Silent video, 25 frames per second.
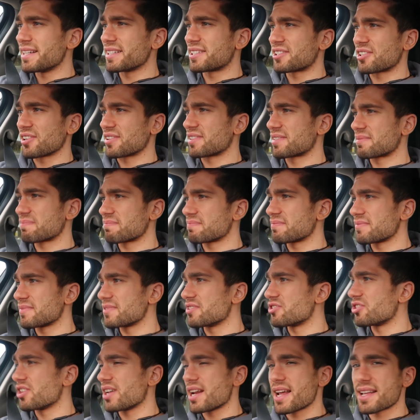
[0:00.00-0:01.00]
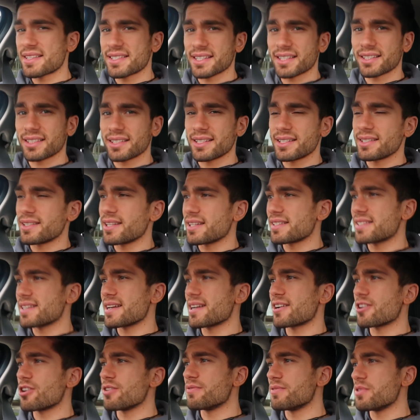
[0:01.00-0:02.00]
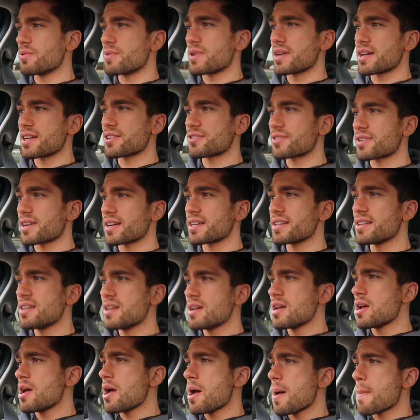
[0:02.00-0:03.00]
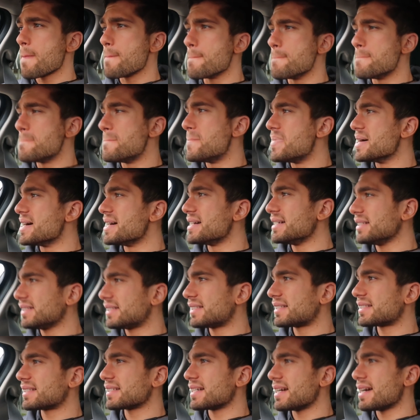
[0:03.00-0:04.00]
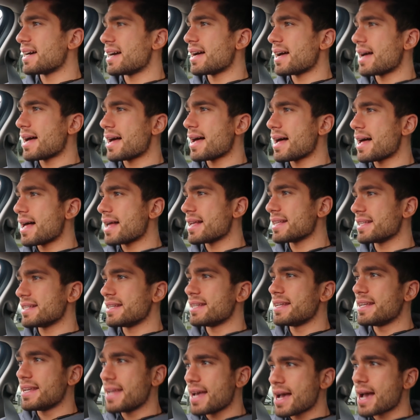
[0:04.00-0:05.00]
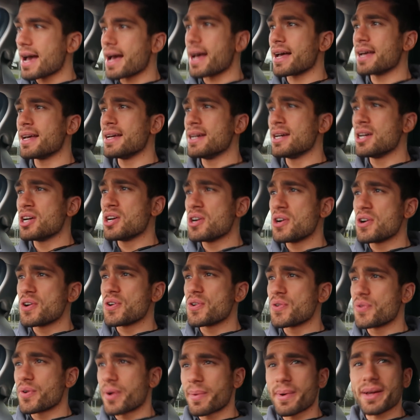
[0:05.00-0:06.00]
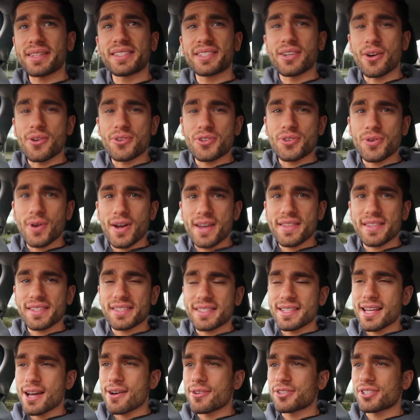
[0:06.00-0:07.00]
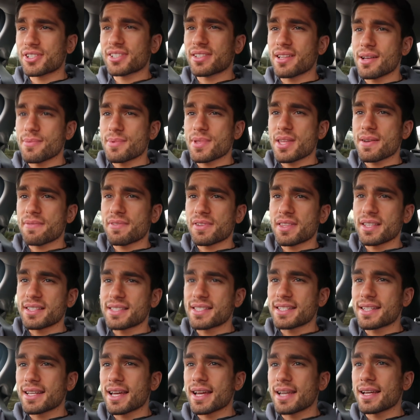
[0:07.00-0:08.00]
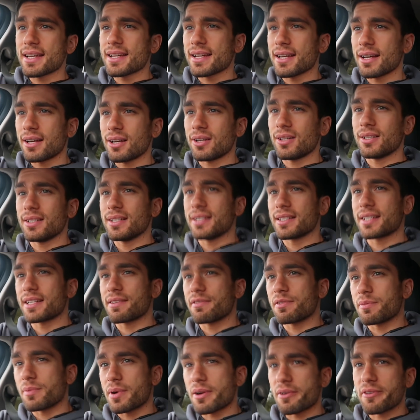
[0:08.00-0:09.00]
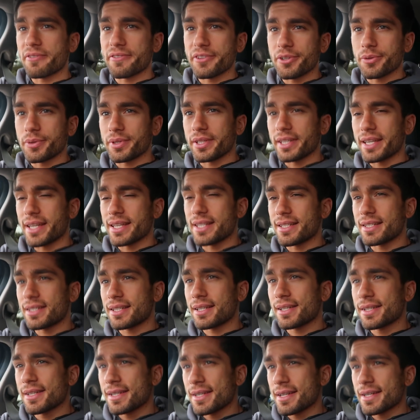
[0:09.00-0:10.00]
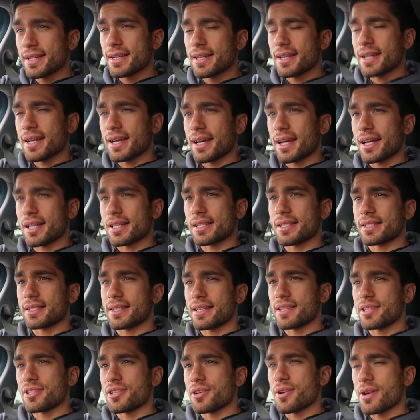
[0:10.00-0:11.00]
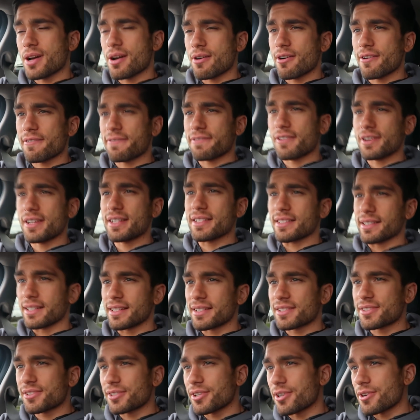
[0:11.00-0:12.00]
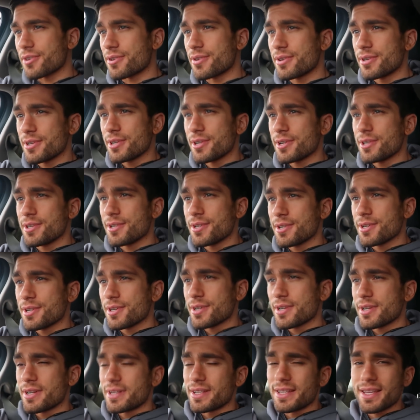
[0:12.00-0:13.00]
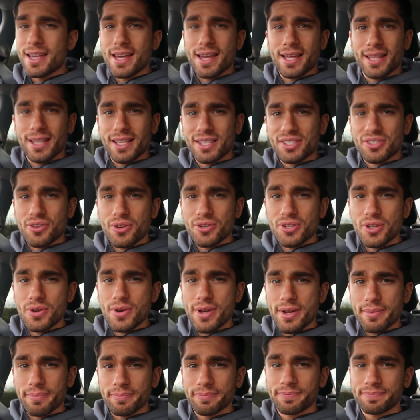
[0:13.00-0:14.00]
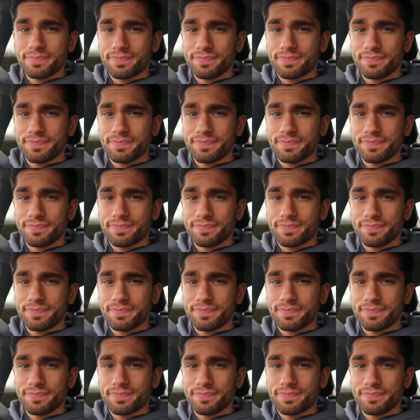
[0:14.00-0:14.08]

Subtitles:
Just genetically, they take over when I train. But yeah, we're about to go try this now, and just like with everything today, I'll give it my review at the end and let you know how I find it. So yeah, let's go do it.